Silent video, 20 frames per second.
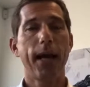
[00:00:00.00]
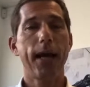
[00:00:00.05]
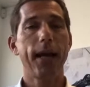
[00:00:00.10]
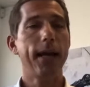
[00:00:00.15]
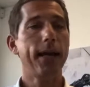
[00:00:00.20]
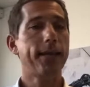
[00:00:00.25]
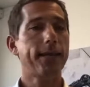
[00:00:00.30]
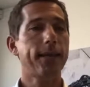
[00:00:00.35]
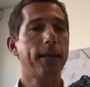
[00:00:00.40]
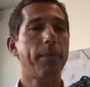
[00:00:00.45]

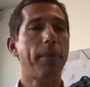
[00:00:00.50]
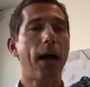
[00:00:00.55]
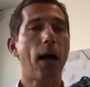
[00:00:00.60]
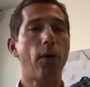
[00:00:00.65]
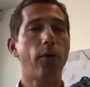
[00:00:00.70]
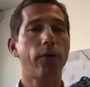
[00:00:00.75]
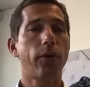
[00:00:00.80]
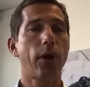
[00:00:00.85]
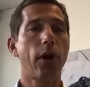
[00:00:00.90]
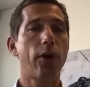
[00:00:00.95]
It's
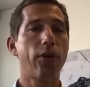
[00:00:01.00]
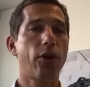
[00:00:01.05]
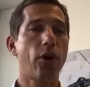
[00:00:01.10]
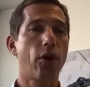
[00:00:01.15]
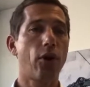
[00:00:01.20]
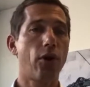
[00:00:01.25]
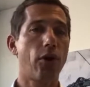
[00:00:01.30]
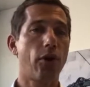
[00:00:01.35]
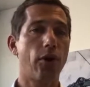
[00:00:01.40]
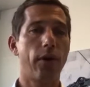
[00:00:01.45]
about
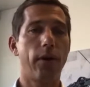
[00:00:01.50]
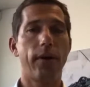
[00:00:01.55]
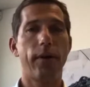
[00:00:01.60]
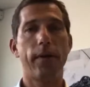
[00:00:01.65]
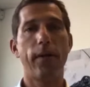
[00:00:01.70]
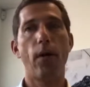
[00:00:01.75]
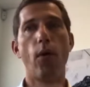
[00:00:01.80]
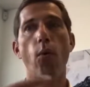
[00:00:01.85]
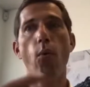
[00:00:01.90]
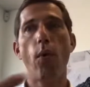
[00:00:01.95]
the
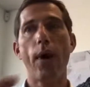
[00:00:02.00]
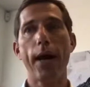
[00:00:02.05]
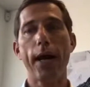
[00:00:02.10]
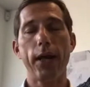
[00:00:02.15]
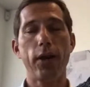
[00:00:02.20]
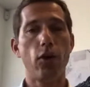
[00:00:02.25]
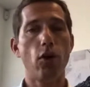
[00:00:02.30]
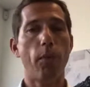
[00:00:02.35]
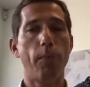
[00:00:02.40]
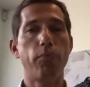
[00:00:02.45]
way
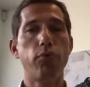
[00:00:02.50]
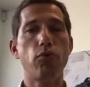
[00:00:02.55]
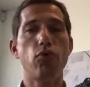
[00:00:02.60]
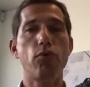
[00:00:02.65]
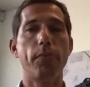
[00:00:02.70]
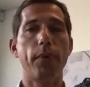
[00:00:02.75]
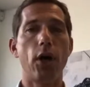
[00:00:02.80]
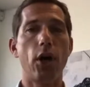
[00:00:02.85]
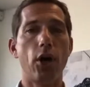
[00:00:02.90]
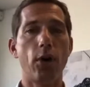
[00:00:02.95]
your
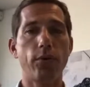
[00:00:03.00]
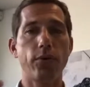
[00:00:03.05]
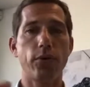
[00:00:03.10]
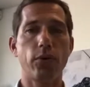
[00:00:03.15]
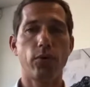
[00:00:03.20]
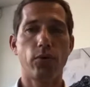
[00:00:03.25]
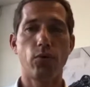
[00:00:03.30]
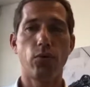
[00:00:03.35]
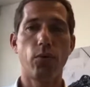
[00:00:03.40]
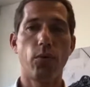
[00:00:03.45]
boom allows
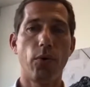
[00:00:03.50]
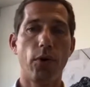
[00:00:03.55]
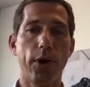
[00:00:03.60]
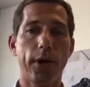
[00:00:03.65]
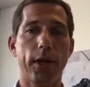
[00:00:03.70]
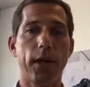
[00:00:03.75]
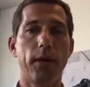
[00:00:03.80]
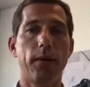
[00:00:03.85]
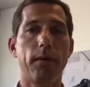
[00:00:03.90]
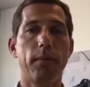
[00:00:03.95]
you to
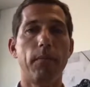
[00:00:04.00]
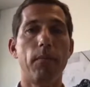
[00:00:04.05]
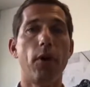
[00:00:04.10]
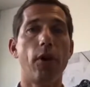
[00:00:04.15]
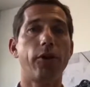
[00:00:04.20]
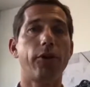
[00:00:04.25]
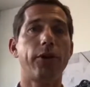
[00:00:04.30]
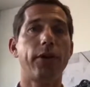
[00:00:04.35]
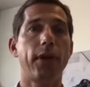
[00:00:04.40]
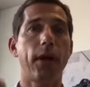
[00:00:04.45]
work in
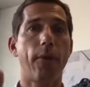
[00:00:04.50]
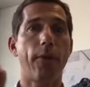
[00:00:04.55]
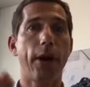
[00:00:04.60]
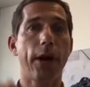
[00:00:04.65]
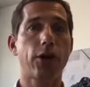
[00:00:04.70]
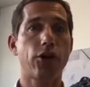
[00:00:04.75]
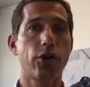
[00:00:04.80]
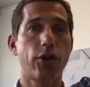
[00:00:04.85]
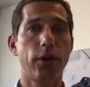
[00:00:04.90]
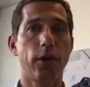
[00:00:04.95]

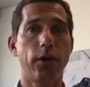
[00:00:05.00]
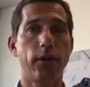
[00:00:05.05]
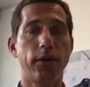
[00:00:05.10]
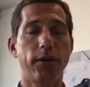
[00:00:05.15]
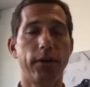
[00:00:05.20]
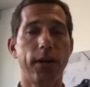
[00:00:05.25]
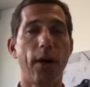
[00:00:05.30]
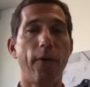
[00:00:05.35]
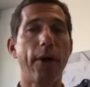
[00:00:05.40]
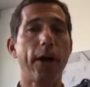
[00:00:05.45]
multi-directional
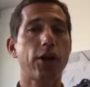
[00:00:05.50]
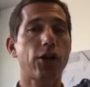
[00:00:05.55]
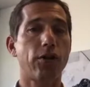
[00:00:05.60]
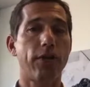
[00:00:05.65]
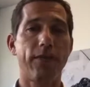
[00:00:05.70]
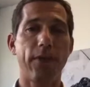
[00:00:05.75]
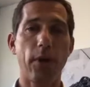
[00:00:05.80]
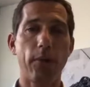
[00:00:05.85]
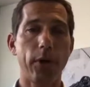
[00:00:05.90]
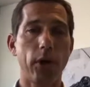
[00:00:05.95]

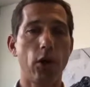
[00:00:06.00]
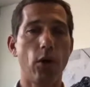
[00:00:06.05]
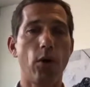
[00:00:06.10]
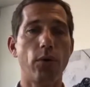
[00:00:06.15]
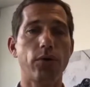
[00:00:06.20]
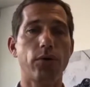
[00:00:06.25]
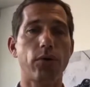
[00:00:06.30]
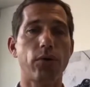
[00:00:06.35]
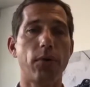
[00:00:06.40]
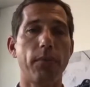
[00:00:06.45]
direction, very
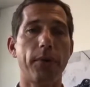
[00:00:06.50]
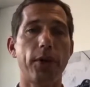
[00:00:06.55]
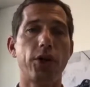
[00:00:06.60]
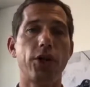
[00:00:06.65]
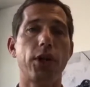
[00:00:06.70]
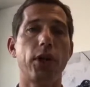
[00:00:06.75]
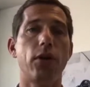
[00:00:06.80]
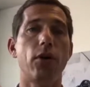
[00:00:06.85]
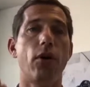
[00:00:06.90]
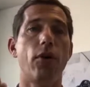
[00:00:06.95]
close to the
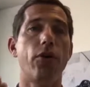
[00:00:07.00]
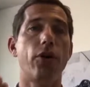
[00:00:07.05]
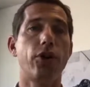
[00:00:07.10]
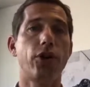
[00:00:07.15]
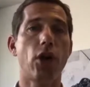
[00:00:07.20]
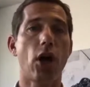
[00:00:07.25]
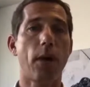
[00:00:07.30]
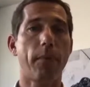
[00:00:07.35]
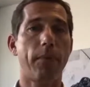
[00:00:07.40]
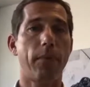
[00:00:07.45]
machine, on the
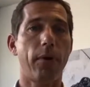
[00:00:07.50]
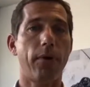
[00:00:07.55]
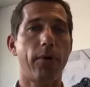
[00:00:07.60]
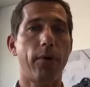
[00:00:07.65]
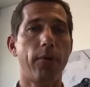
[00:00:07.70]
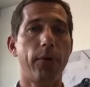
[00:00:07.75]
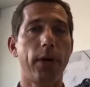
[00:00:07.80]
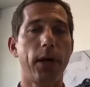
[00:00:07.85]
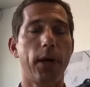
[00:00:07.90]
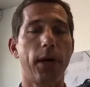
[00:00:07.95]
top, on the
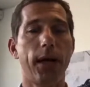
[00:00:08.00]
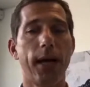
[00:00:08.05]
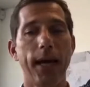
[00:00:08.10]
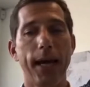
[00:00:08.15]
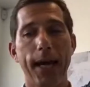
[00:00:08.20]
rear.